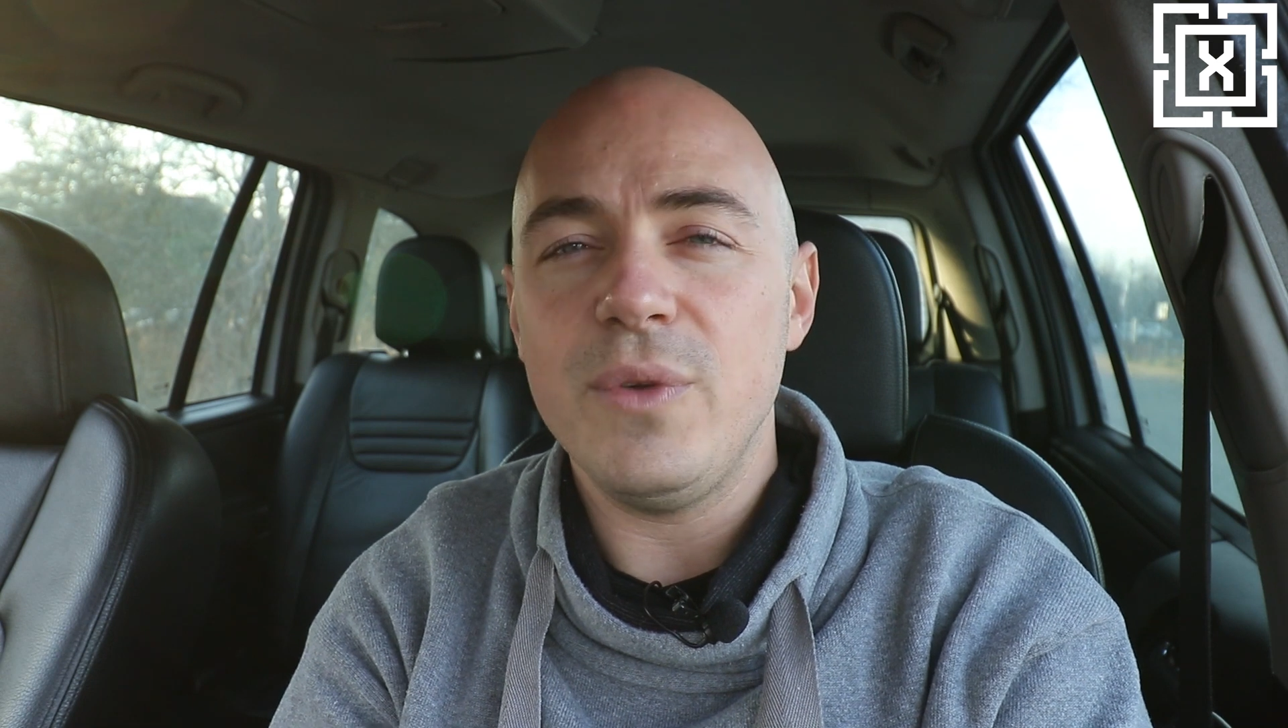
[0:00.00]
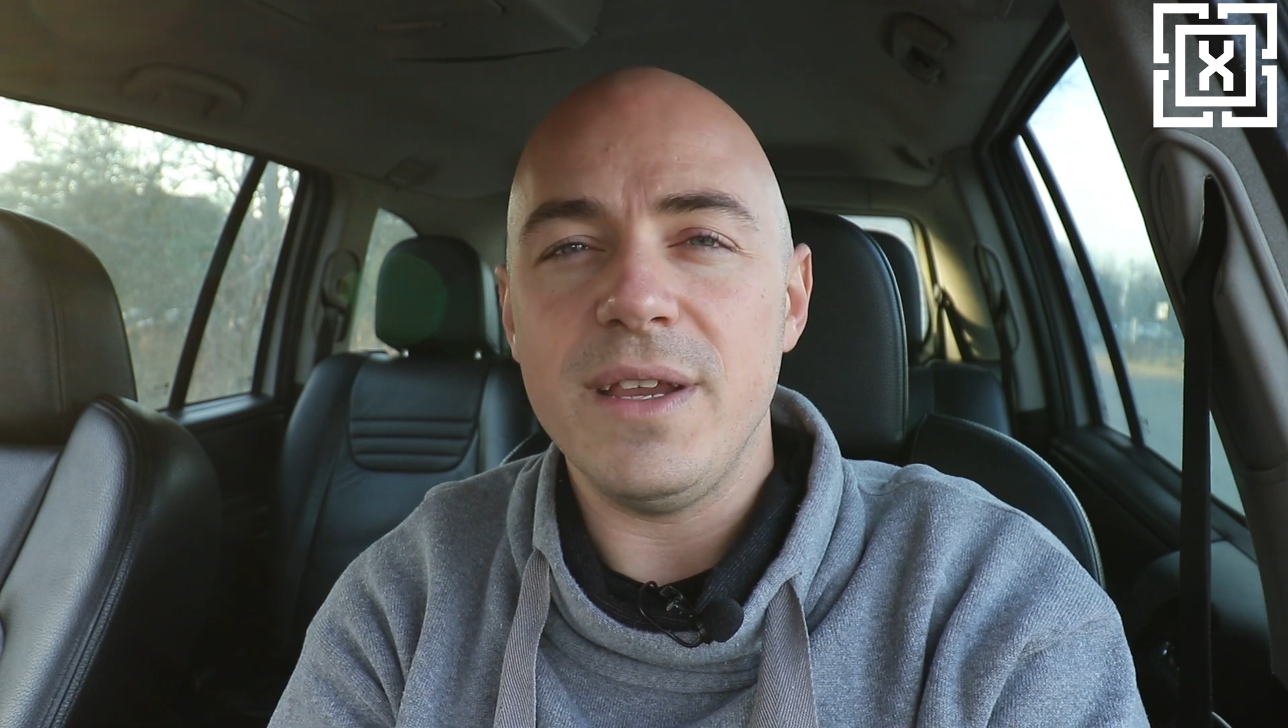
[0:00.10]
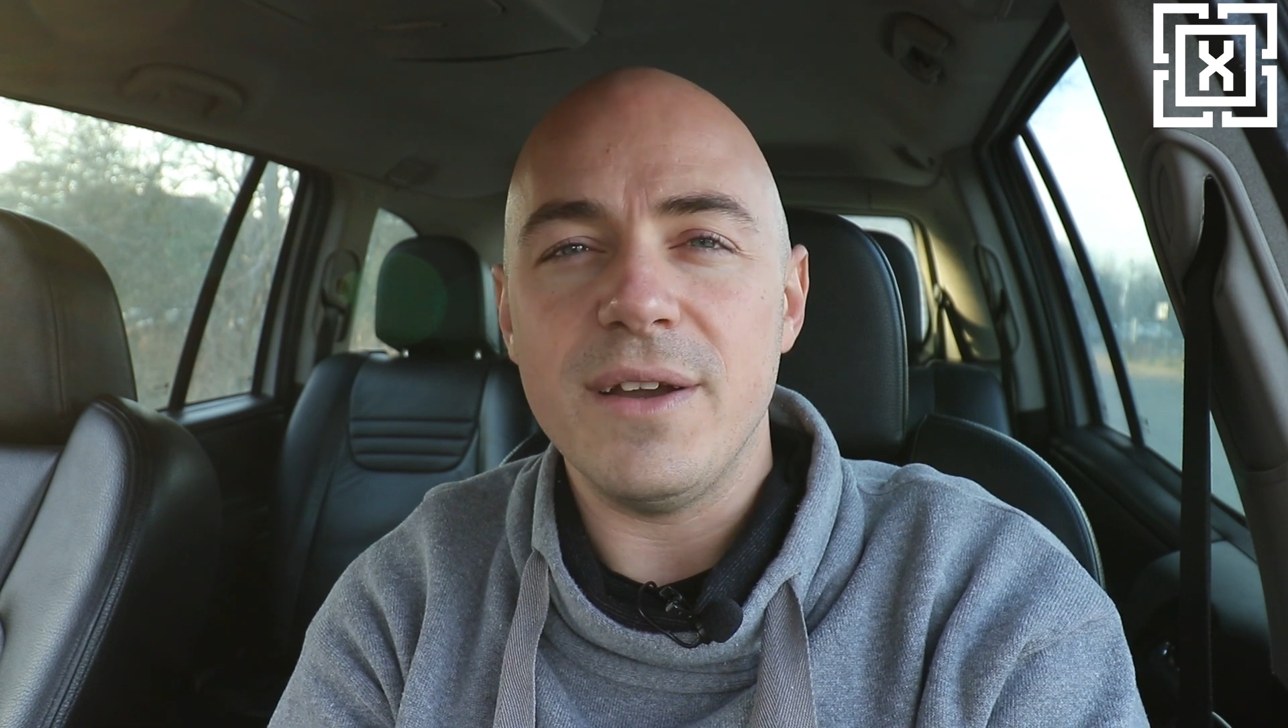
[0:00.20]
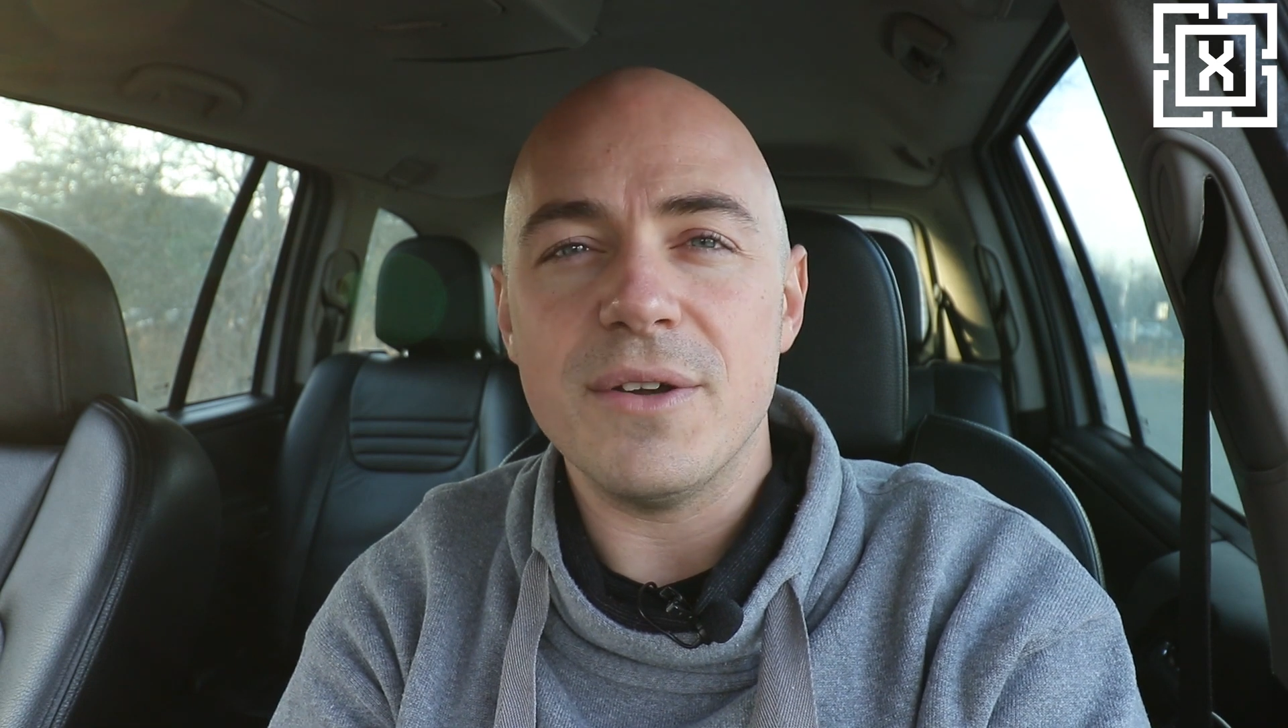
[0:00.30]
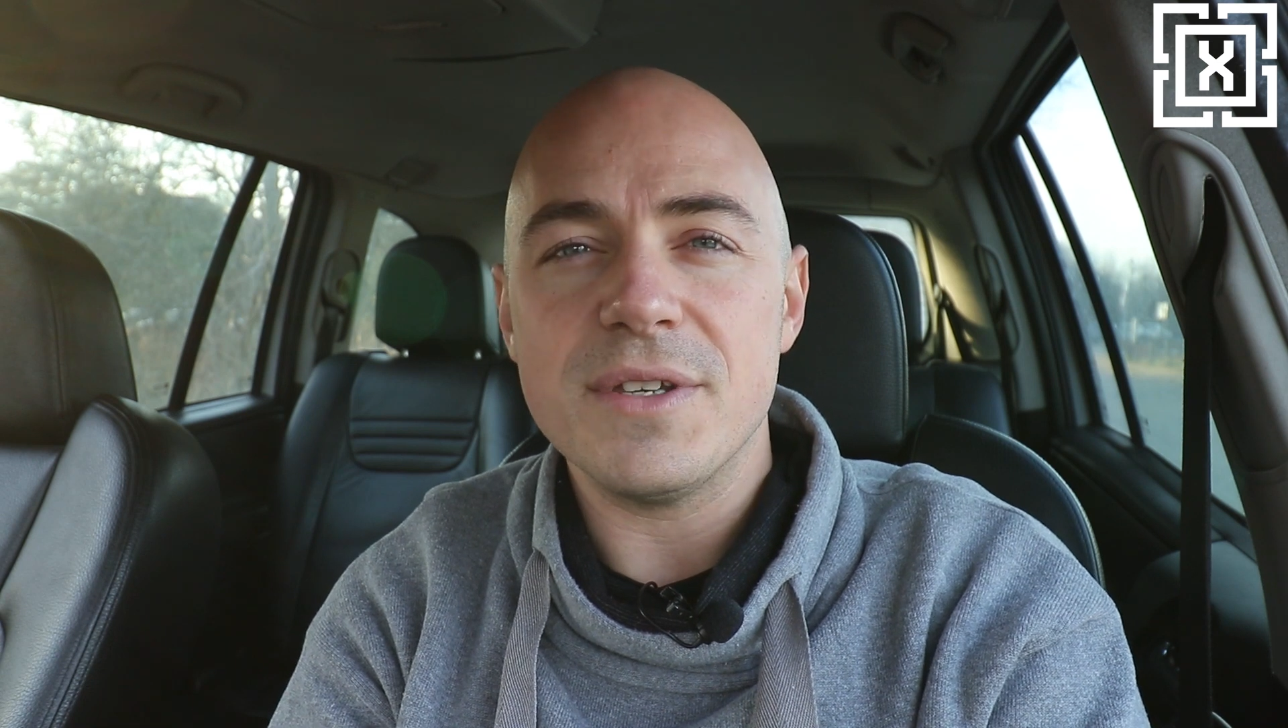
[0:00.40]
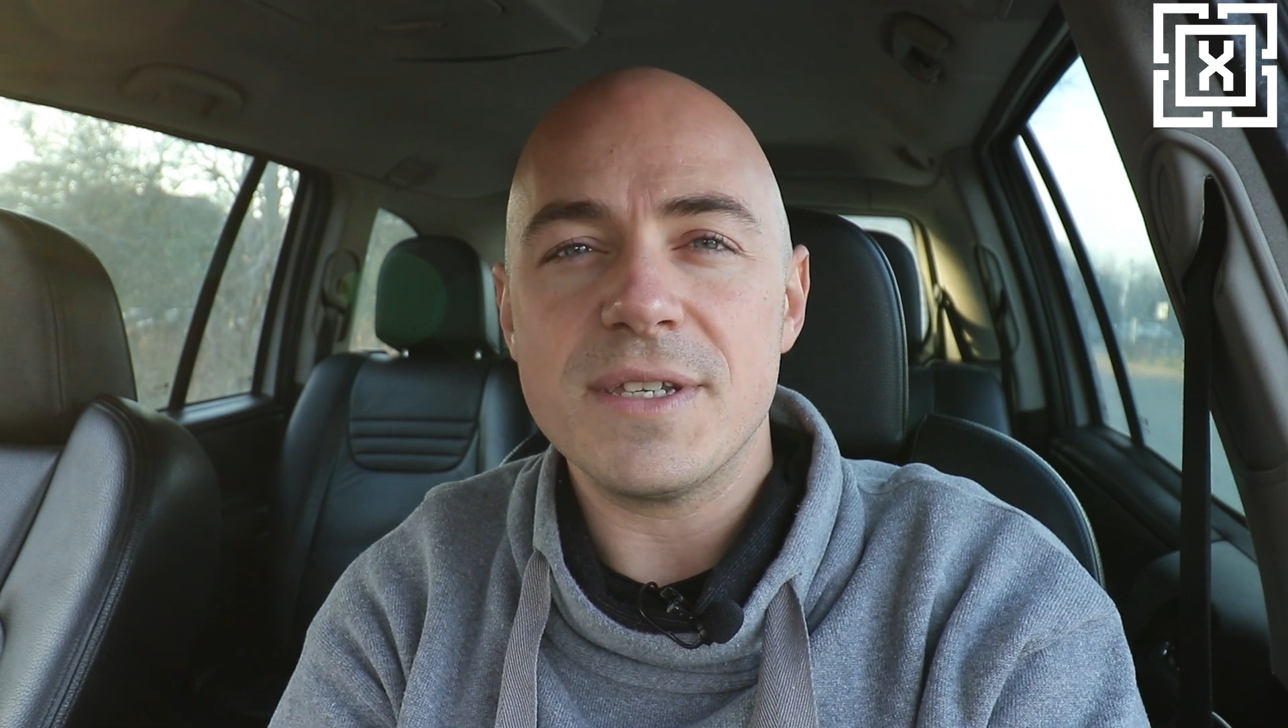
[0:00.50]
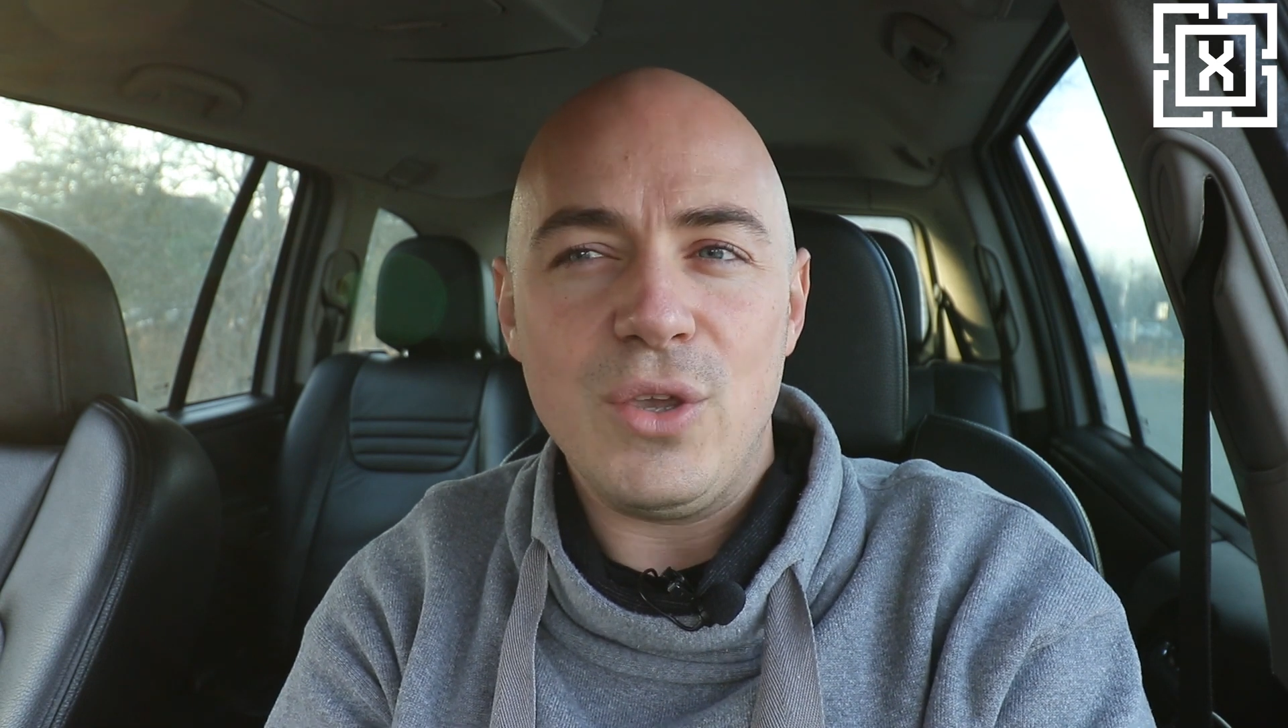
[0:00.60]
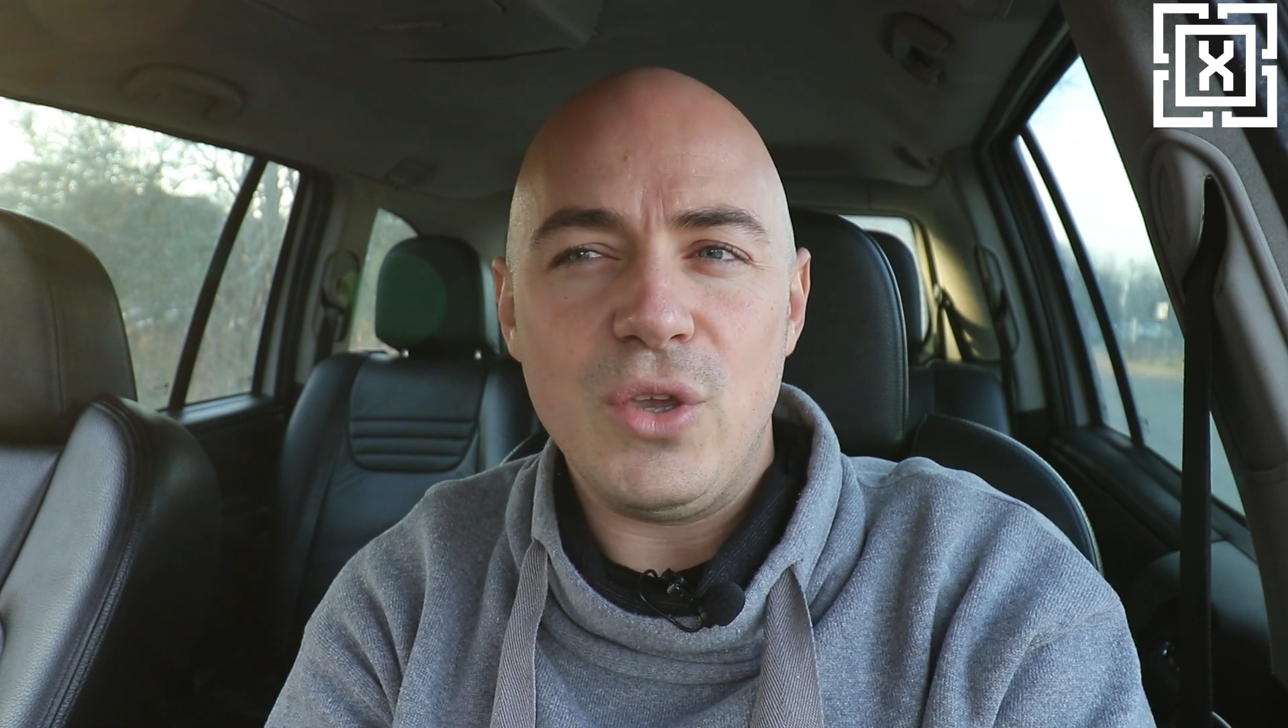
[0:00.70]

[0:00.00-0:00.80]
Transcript: years,